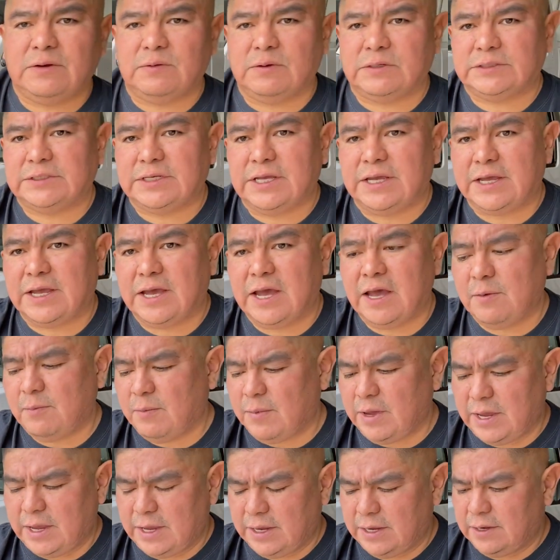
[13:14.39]
was I got
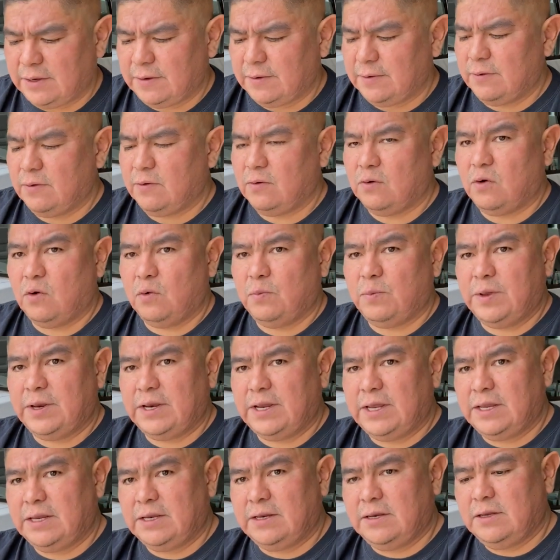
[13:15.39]
my open
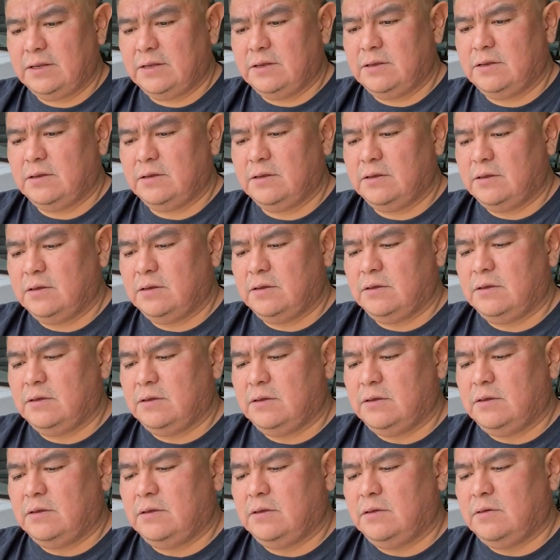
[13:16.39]
end
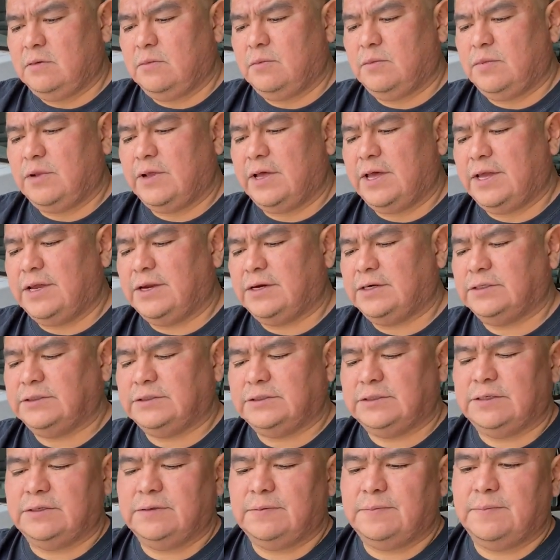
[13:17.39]

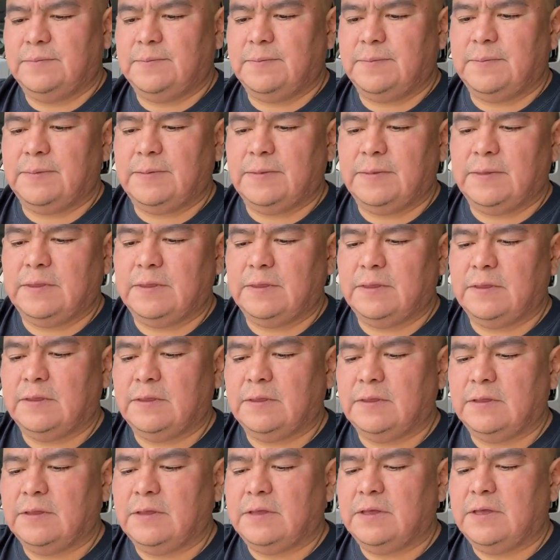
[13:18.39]
pliers,
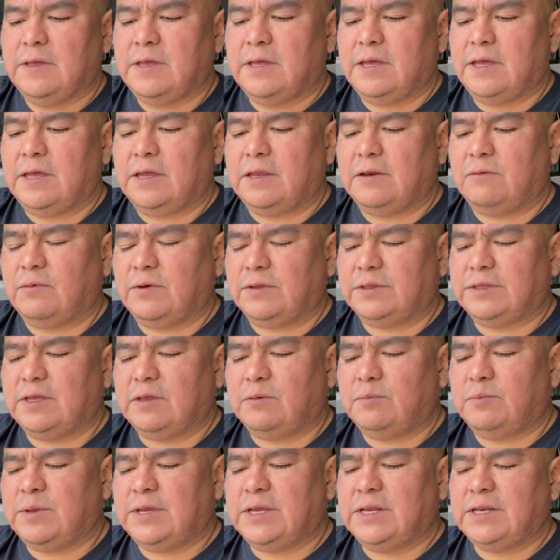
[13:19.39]
and with
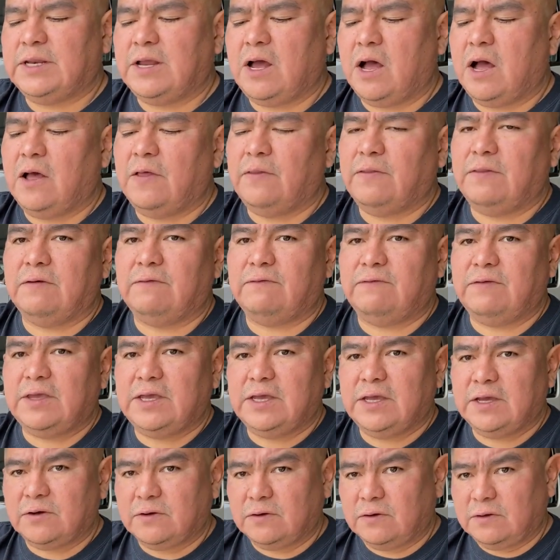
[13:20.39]
it being on the
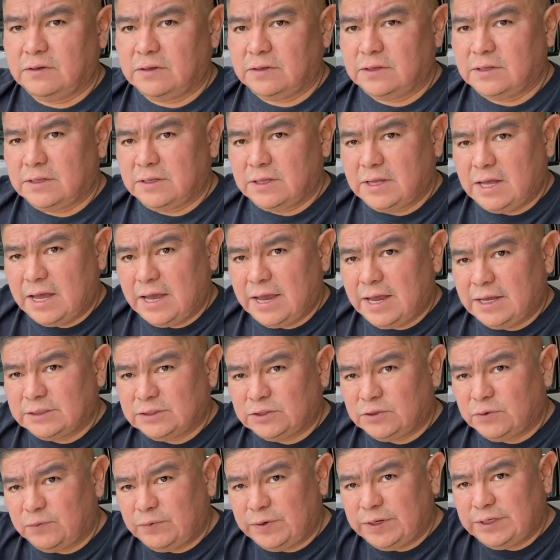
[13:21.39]
vehicle, I had
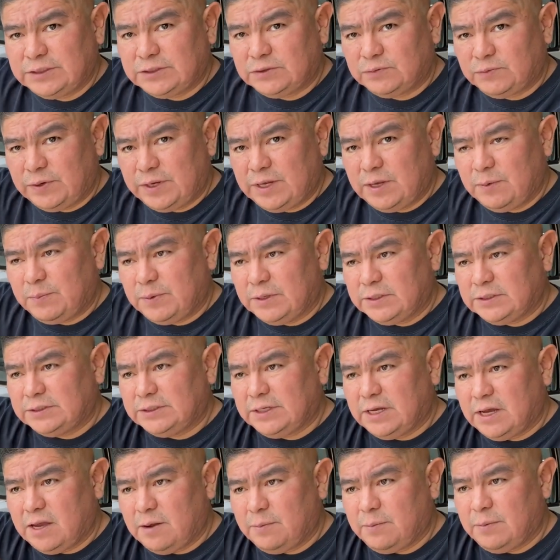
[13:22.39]
to reach way up on
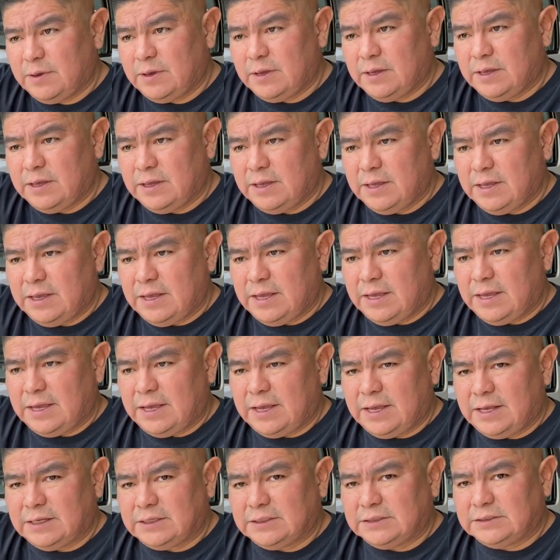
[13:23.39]
top
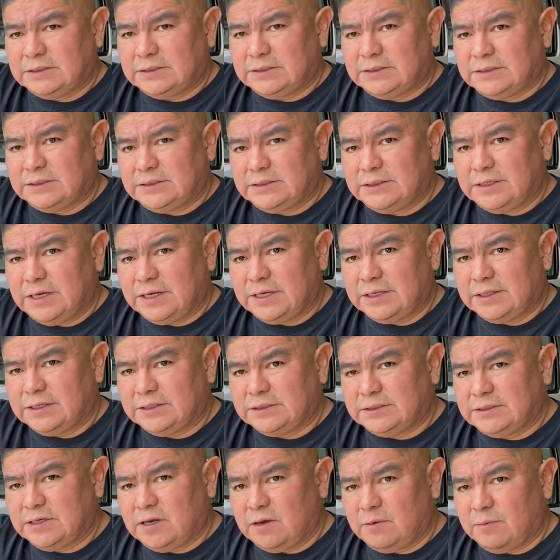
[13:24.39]
and snug
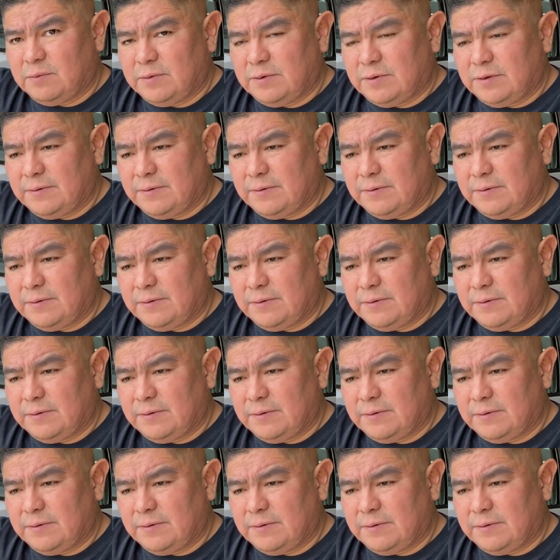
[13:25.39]
this up.